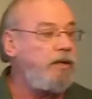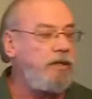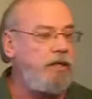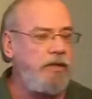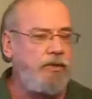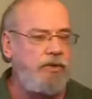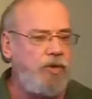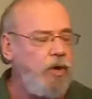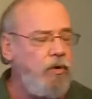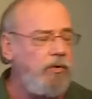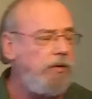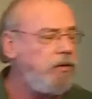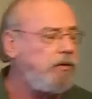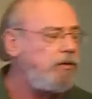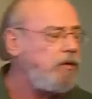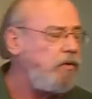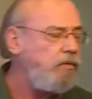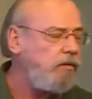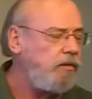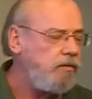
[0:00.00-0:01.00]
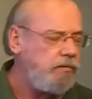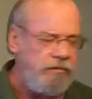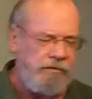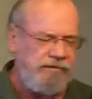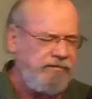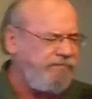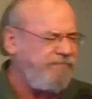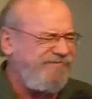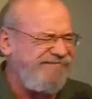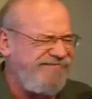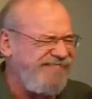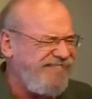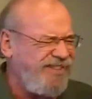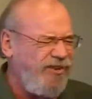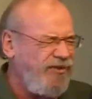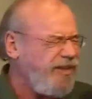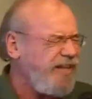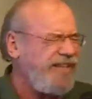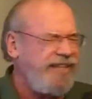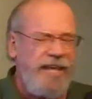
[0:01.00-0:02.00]
You say, don't
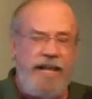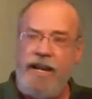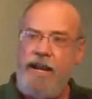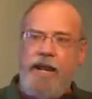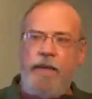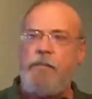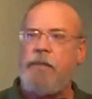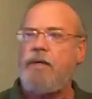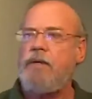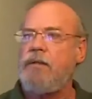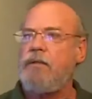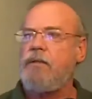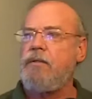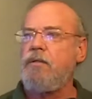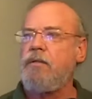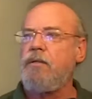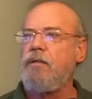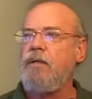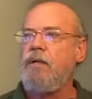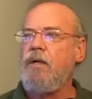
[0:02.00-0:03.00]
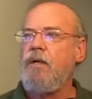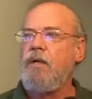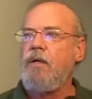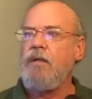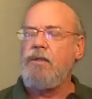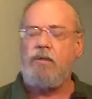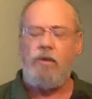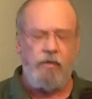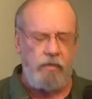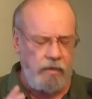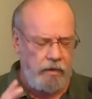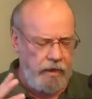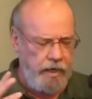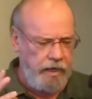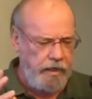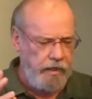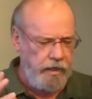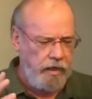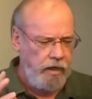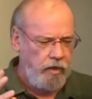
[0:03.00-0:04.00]
let that happen. Don't
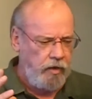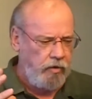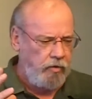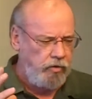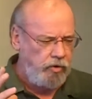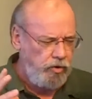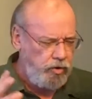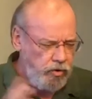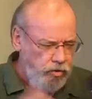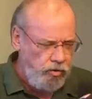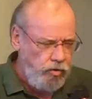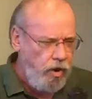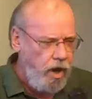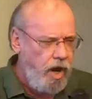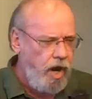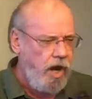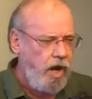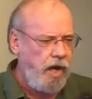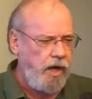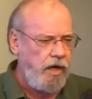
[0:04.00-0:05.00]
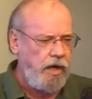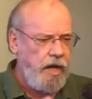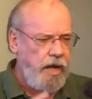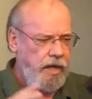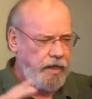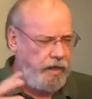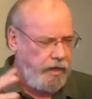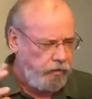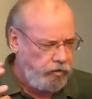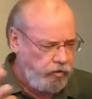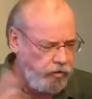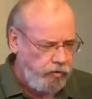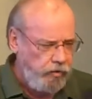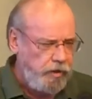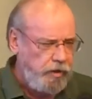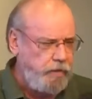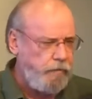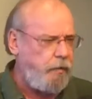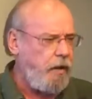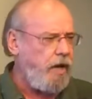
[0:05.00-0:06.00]
let who you are and how you
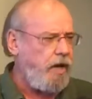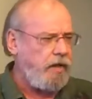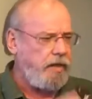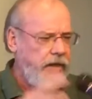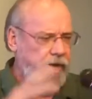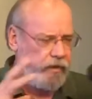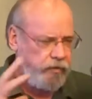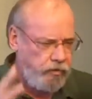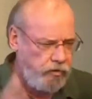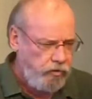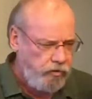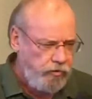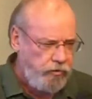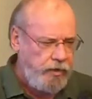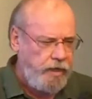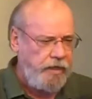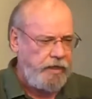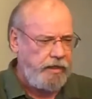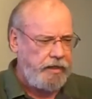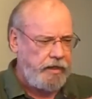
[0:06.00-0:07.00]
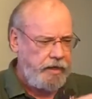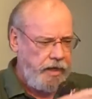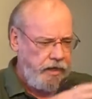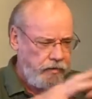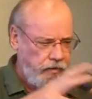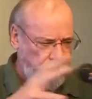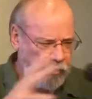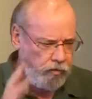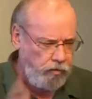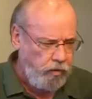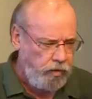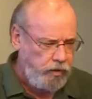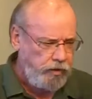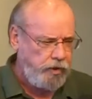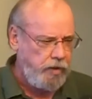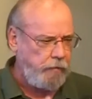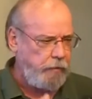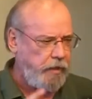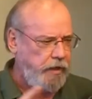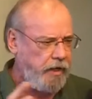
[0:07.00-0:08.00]
respond and how you think and how you
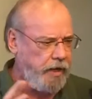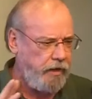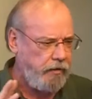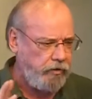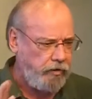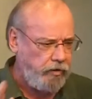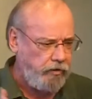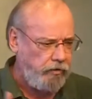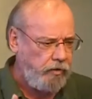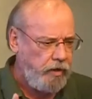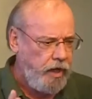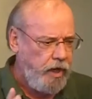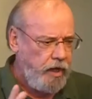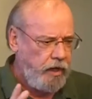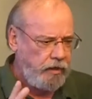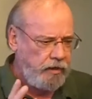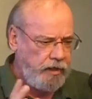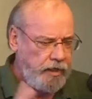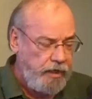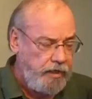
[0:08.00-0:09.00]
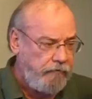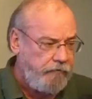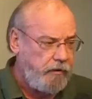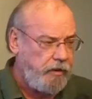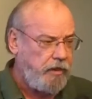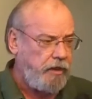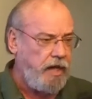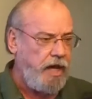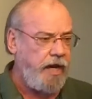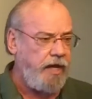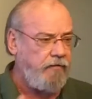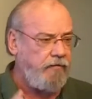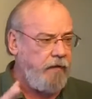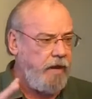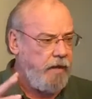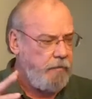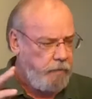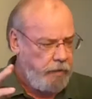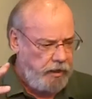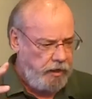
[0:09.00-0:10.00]
worship and how you live your life
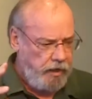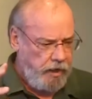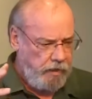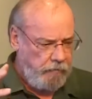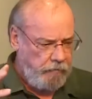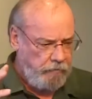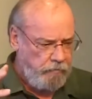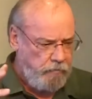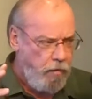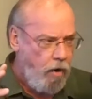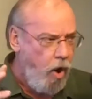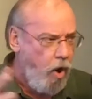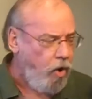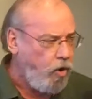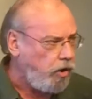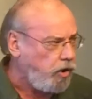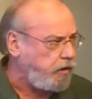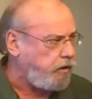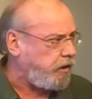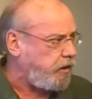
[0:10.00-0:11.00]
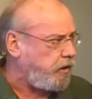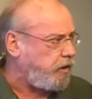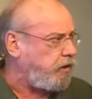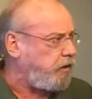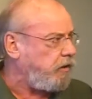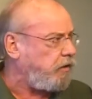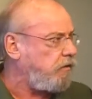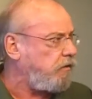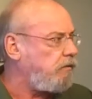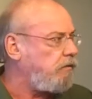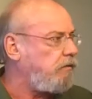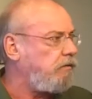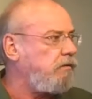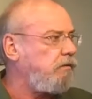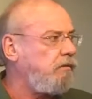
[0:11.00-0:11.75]
be molded